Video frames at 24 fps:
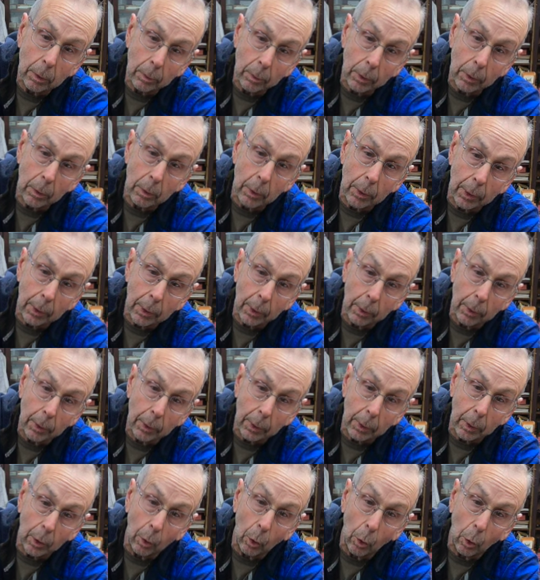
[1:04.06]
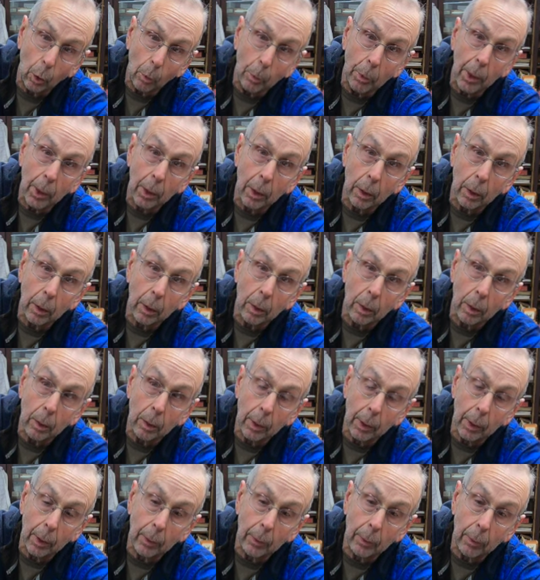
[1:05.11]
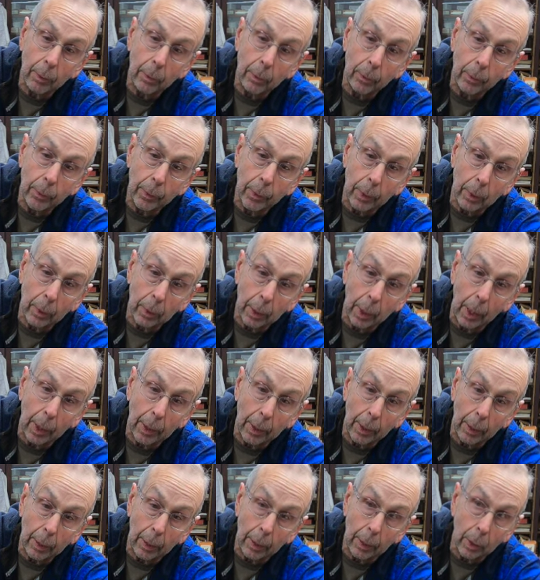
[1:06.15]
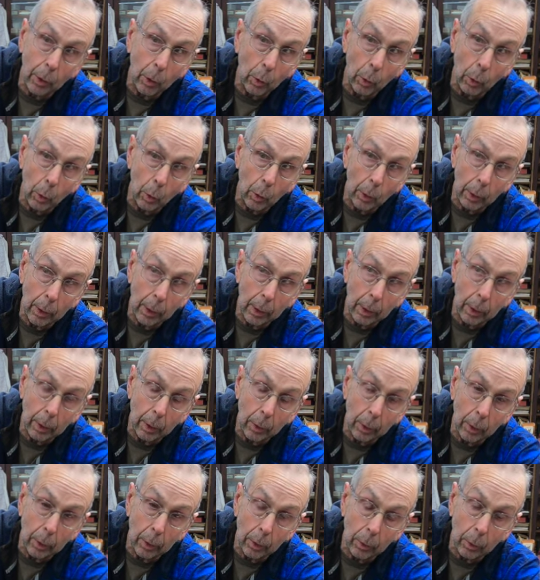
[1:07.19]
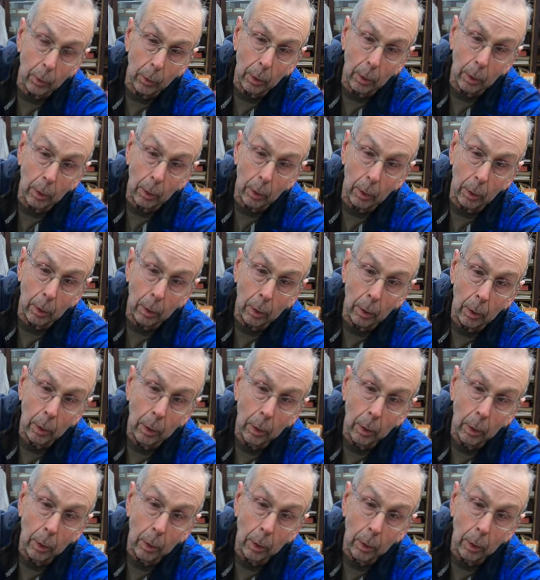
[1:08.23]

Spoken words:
few years ago because they decided that you don't need to drill